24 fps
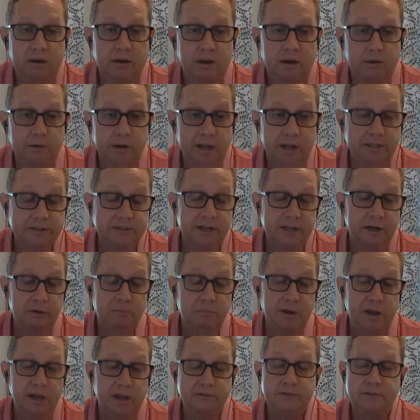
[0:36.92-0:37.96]
insect
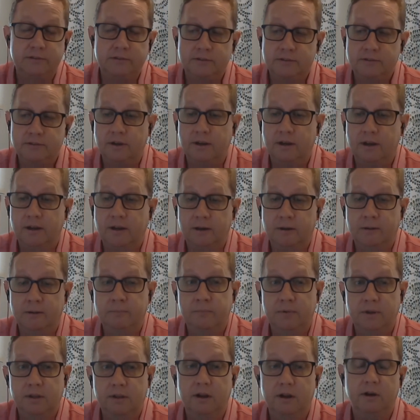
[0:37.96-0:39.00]
pests
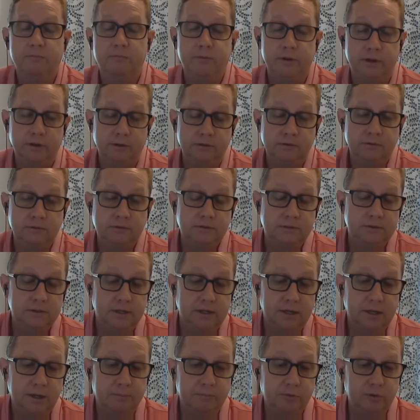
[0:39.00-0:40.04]
in their fields.
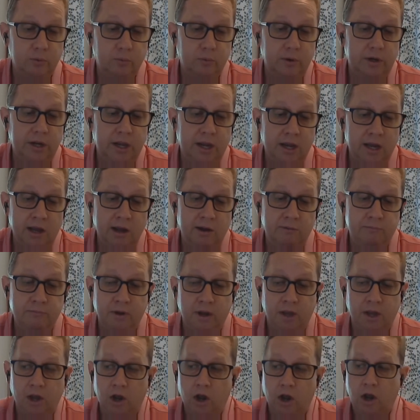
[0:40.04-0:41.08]
So we have
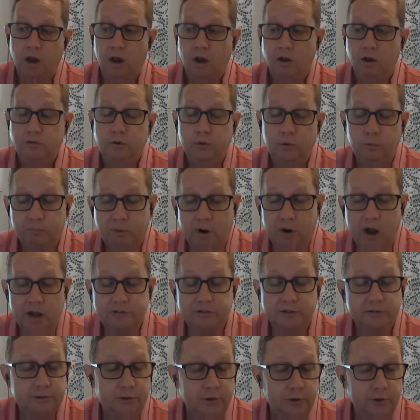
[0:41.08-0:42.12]
two
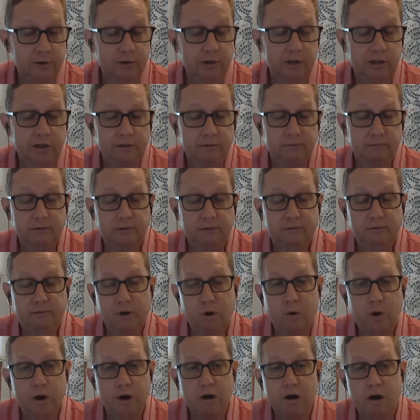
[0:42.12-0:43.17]
projects currently
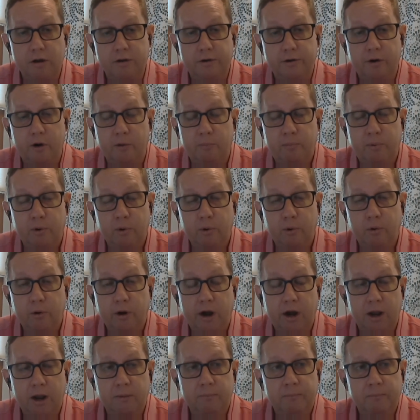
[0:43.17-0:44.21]
going on in our
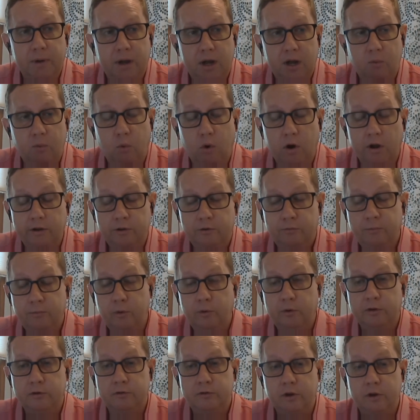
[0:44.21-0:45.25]
program. One is
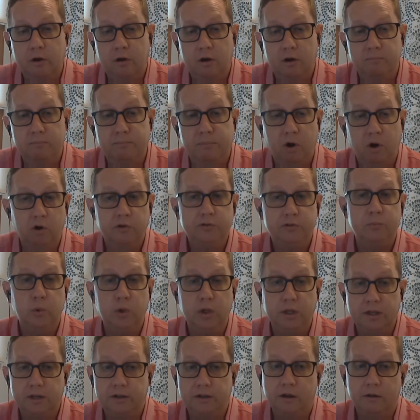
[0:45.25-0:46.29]
focused on balsam
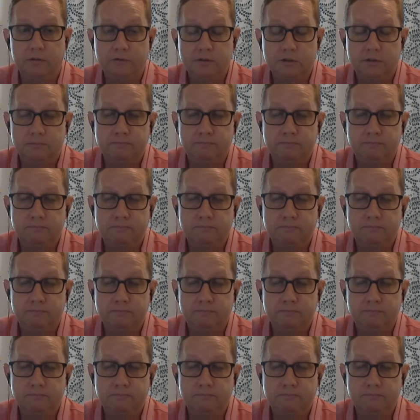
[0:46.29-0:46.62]
woolly adelgid